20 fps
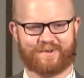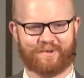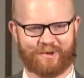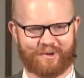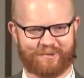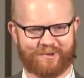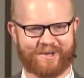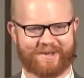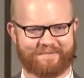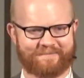would
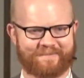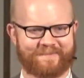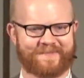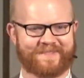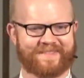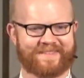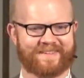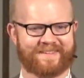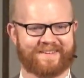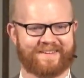we?
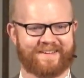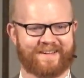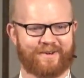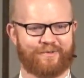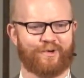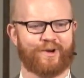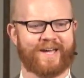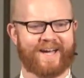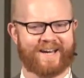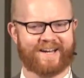If
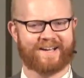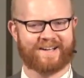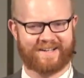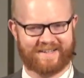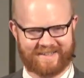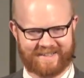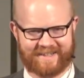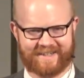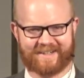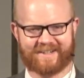we had a
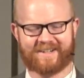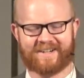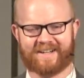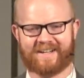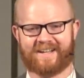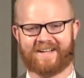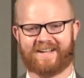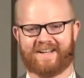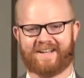clear,